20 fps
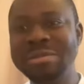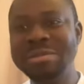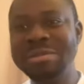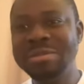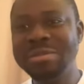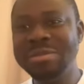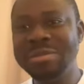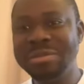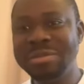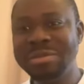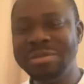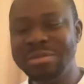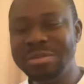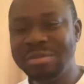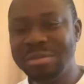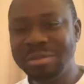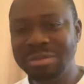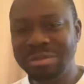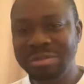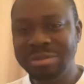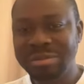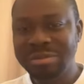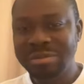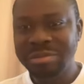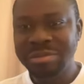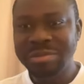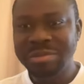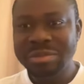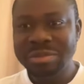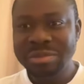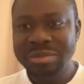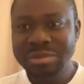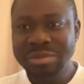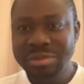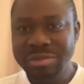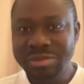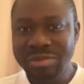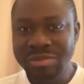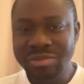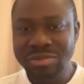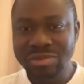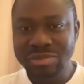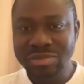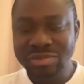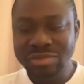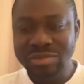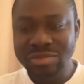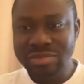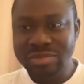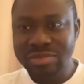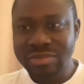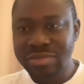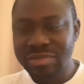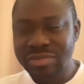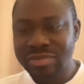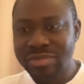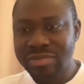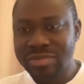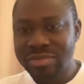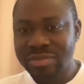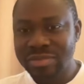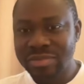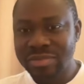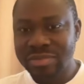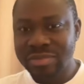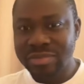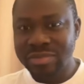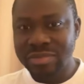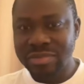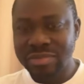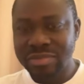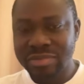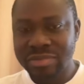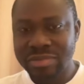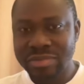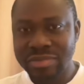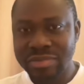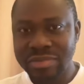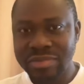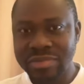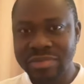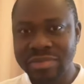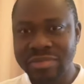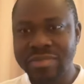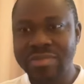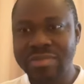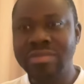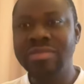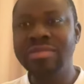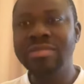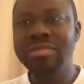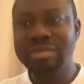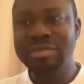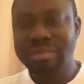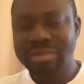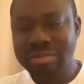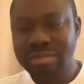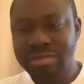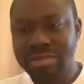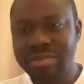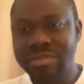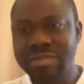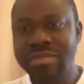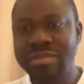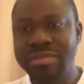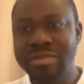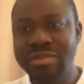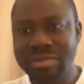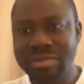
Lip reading: (not speaking)